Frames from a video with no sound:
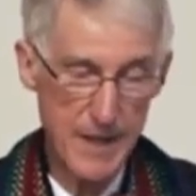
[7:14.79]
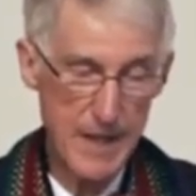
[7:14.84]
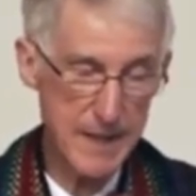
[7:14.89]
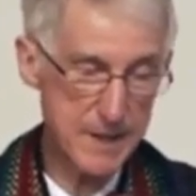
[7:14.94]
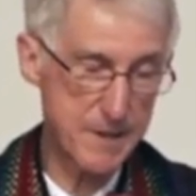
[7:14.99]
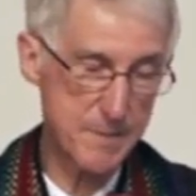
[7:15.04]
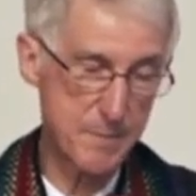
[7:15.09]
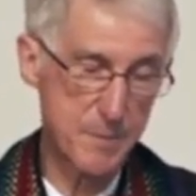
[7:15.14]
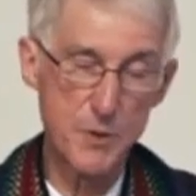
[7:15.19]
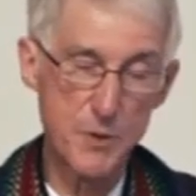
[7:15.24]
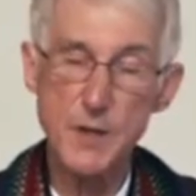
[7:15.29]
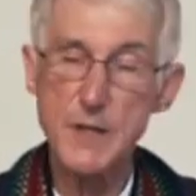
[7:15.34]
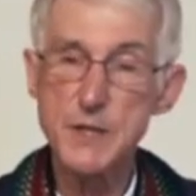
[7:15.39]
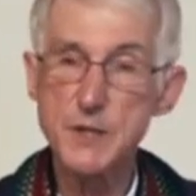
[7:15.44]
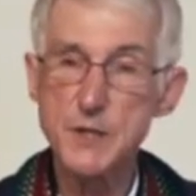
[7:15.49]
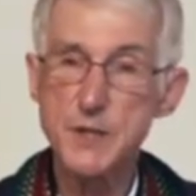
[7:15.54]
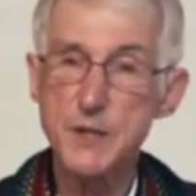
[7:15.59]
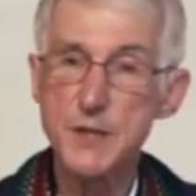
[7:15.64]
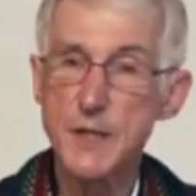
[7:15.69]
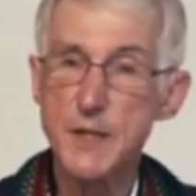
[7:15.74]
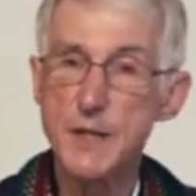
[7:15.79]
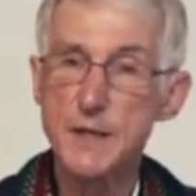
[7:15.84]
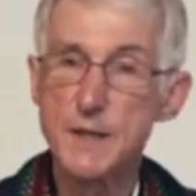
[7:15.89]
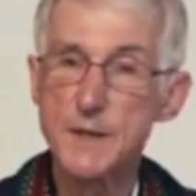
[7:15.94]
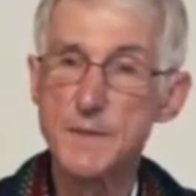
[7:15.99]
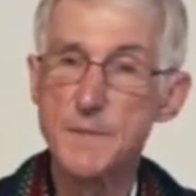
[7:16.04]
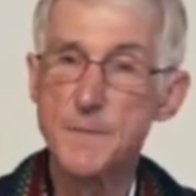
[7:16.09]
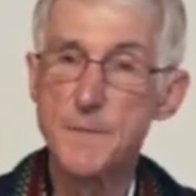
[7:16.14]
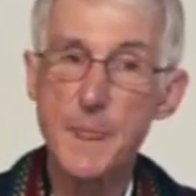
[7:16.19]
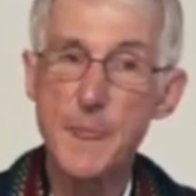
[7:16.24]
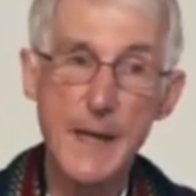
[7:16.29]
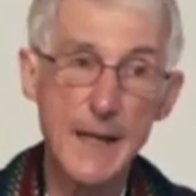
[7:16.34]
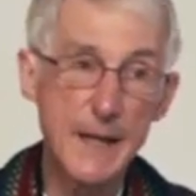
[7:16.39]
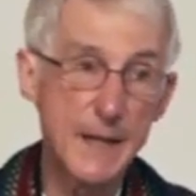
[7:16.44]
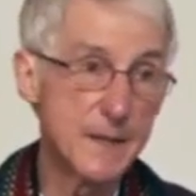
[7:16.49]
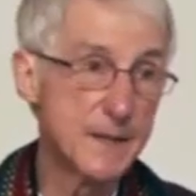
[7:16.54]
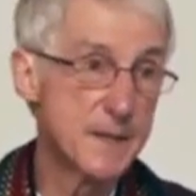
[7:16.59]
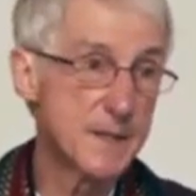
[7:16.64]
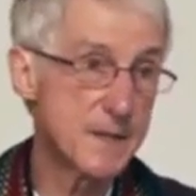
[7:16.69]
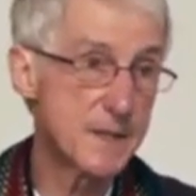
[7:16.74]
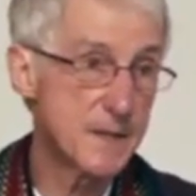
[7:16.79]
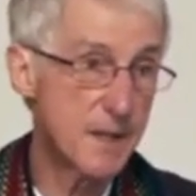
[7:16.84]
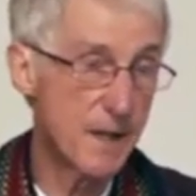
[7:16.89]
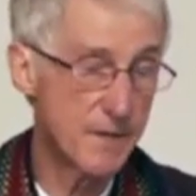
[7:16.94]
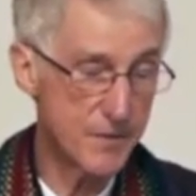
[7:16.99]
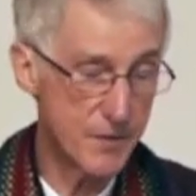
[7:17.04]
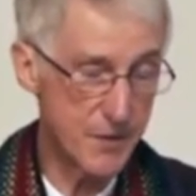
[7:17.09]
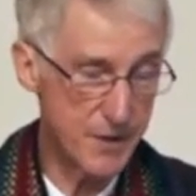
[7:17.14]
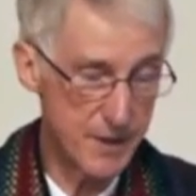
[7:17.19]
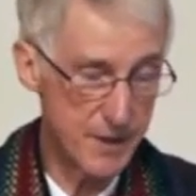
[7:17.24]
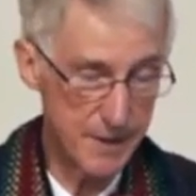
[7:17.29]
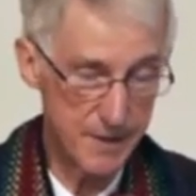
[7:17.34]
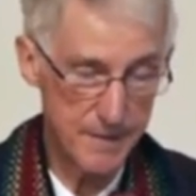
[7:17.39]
exploration and discovery.